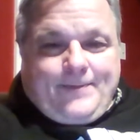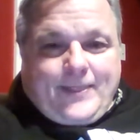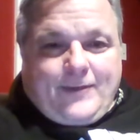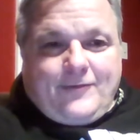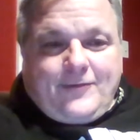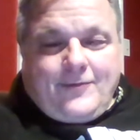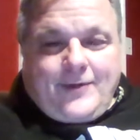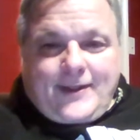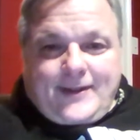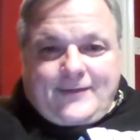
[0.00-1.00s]
The
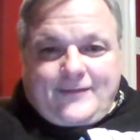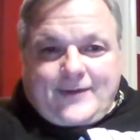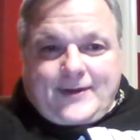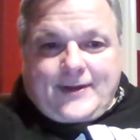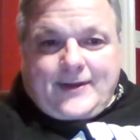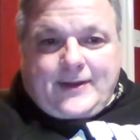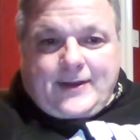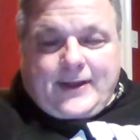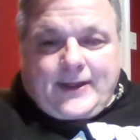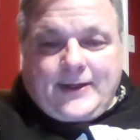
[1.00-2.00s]
story is
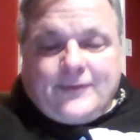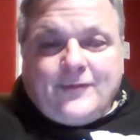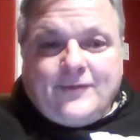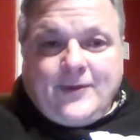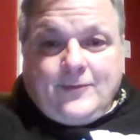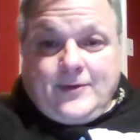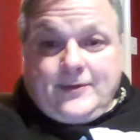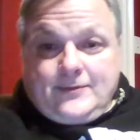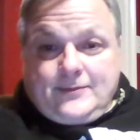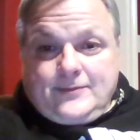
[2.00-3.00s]
an interesting
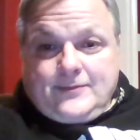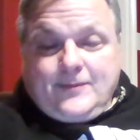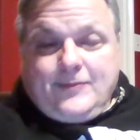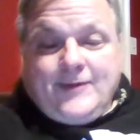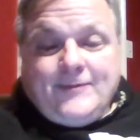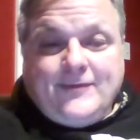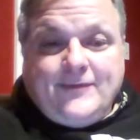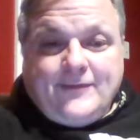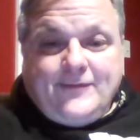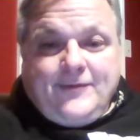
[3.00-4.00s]
one. The premise
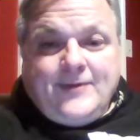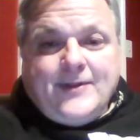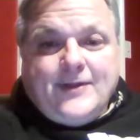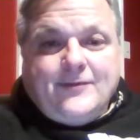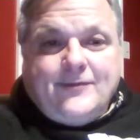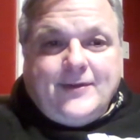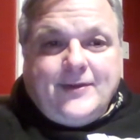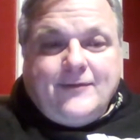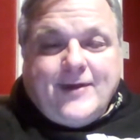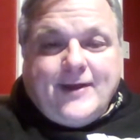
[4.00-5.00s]
is extremely interesting.
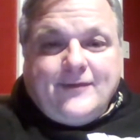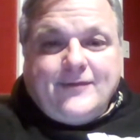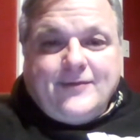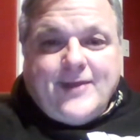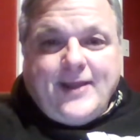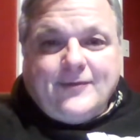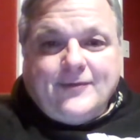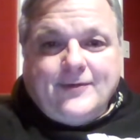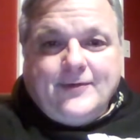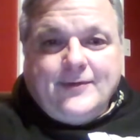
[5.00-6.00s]
You've got a
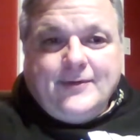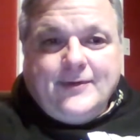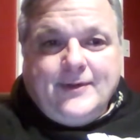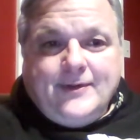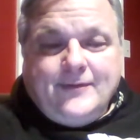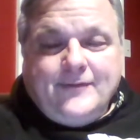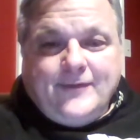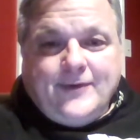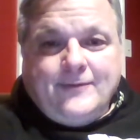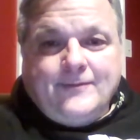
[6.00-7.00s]
slasher
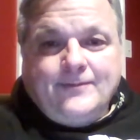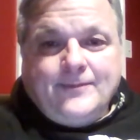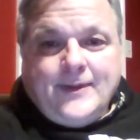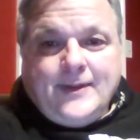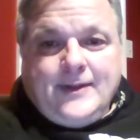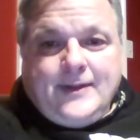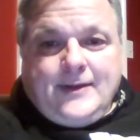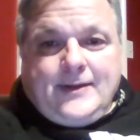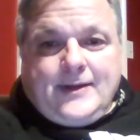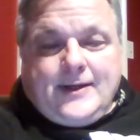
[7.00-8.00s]
film.
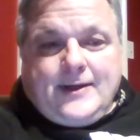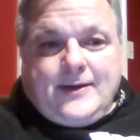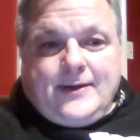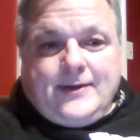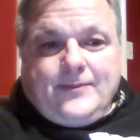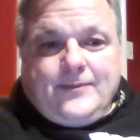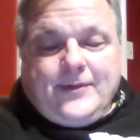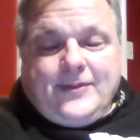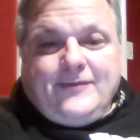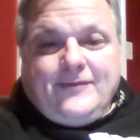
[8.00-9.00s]

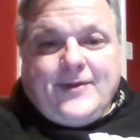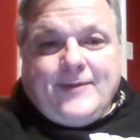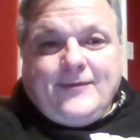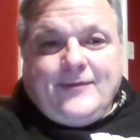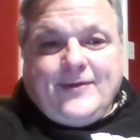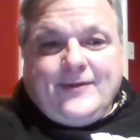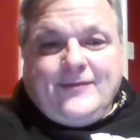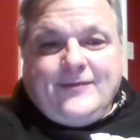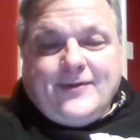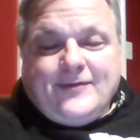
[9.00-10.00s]
But this time, instead
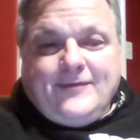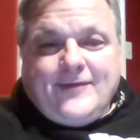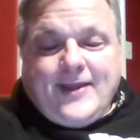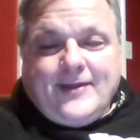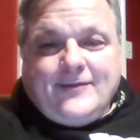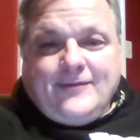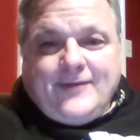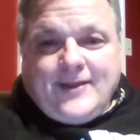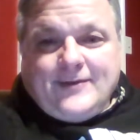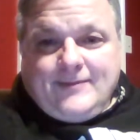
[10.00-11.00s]
of the
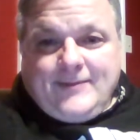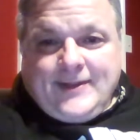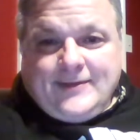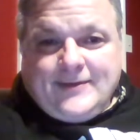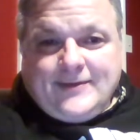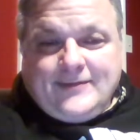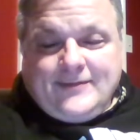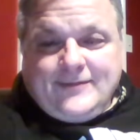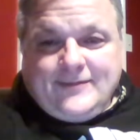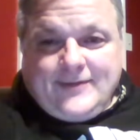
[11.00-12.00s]
Santa being the
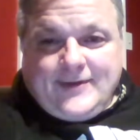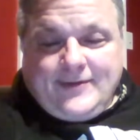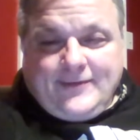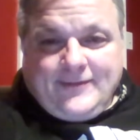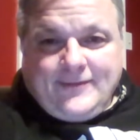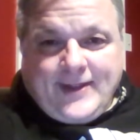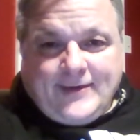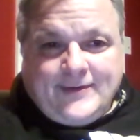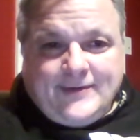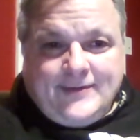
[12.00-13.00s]
killer
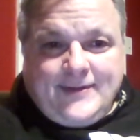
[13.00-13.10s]
Santa,